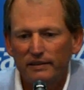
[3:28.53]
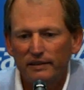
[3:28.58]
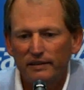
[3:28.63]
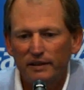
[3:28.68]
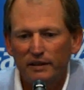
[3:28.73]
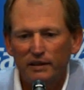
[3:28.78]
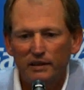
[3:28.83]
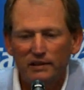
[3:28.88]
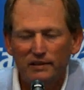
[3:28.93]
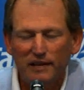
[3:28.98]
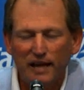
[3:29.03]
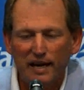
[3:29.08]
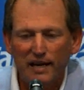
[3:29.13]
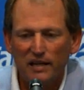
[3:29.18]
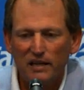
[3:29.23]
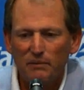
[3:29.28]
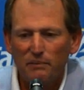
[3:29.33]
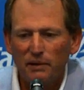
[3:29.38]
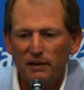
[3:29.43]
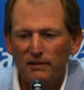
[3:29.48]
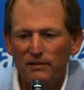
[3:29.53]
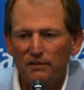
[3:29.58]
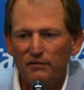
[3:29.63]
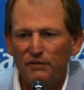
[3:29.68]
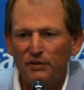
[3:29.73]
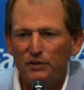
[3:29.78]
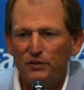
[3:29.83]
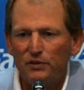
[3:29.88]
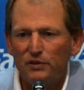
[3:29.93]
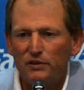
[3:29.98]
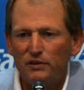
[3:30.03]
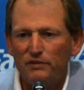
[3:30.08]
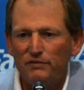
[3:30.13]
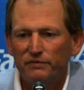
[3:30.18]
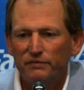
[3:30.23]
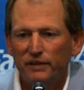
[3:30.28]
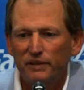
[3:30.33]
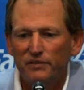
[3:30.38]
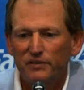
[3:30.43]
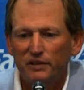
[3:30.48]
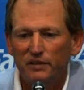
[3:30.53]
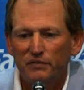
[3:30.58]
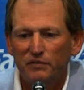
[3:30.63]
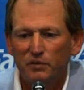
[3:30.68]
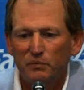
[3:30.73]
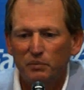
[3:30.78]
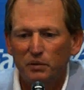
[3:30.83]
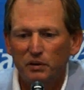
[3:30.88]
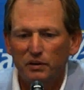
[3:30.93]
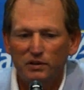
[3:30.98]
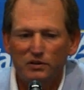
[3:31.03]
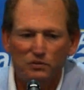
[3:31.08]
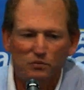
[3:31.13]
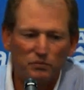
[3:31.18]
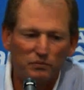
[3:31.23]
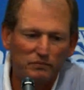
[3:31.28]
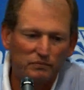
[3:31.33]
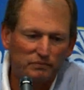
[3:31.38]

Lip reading: they're excited about the future of Husky football as